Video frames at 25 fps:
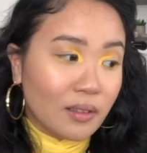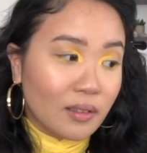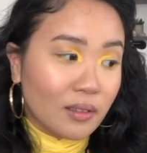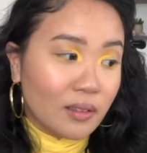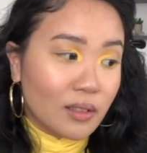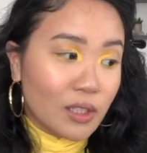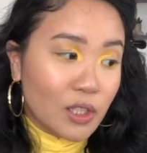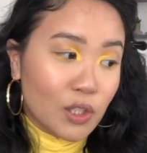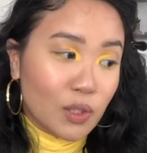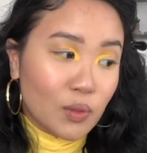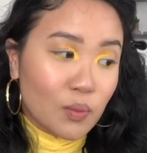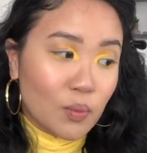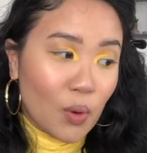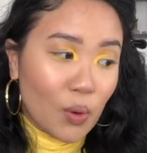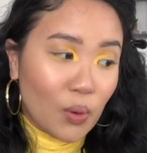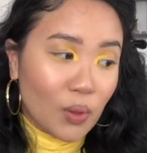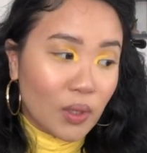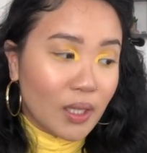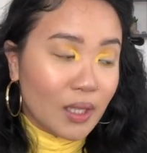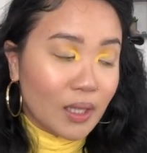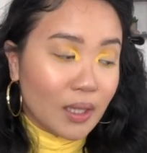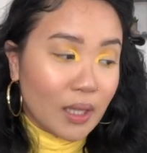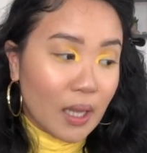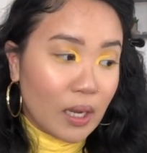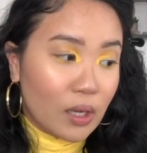
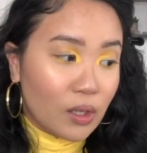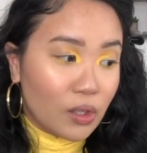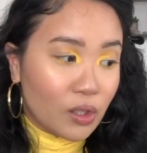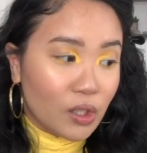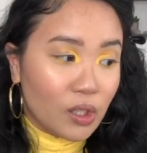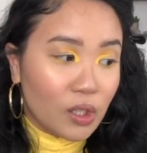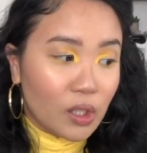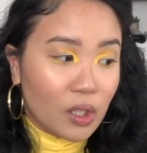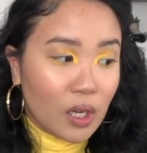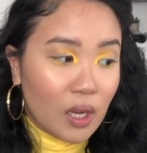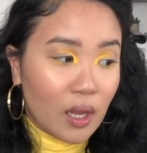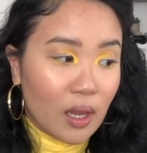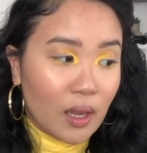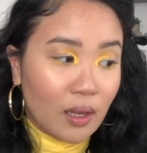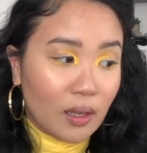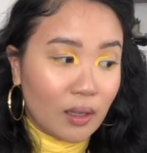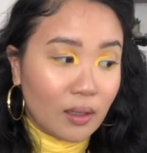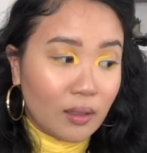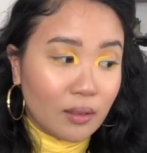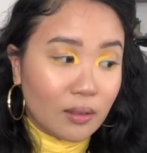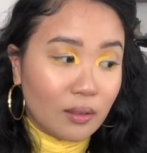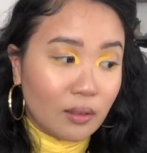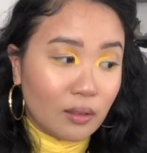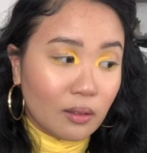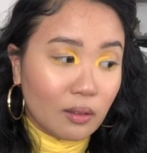smoky liner
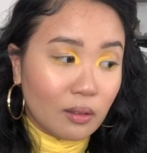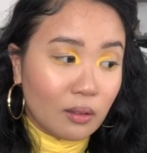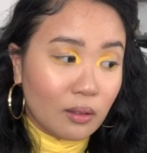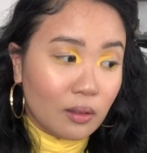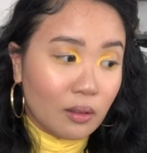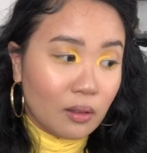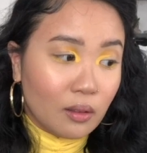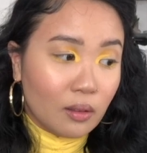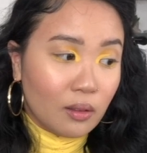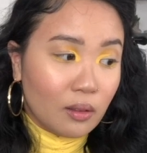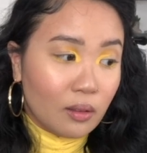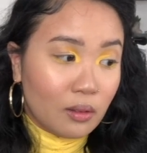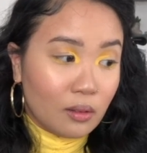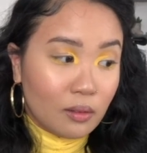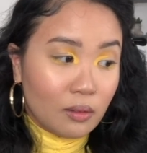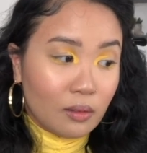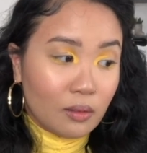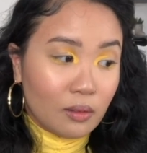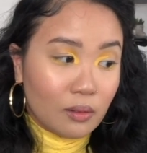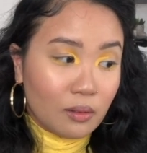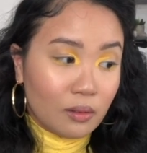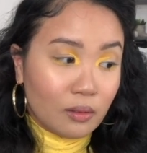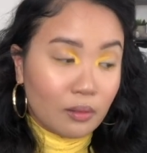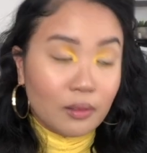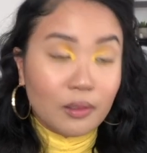and
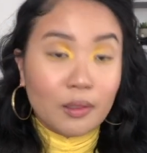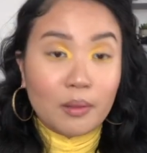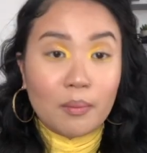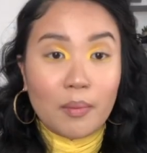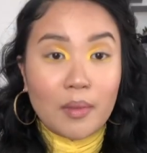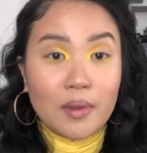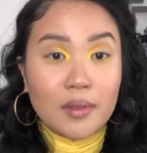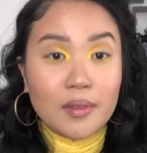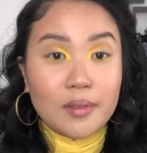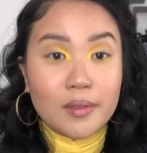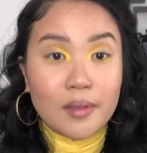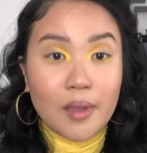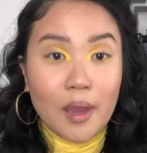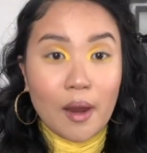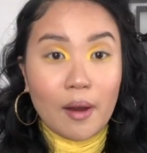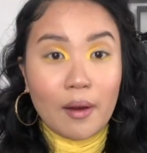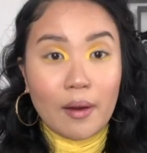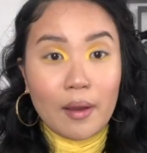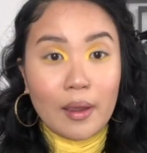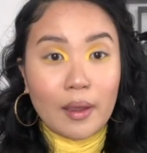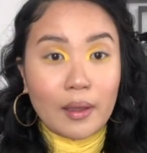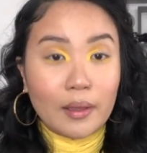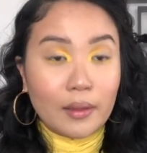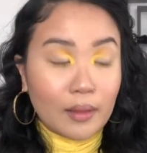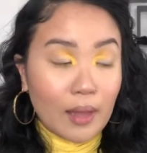some mascara
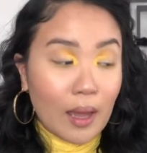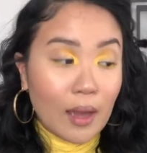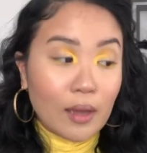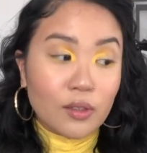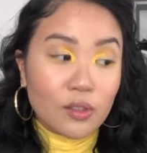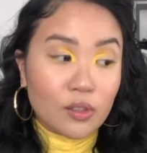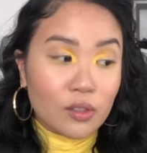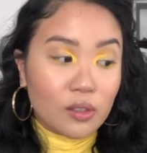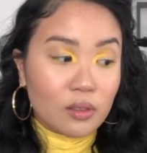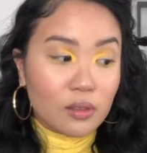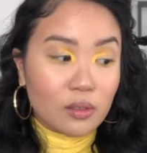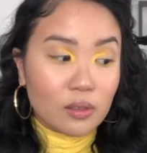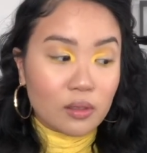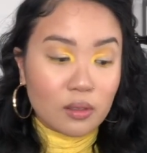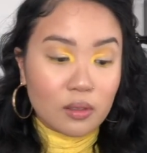and lashes.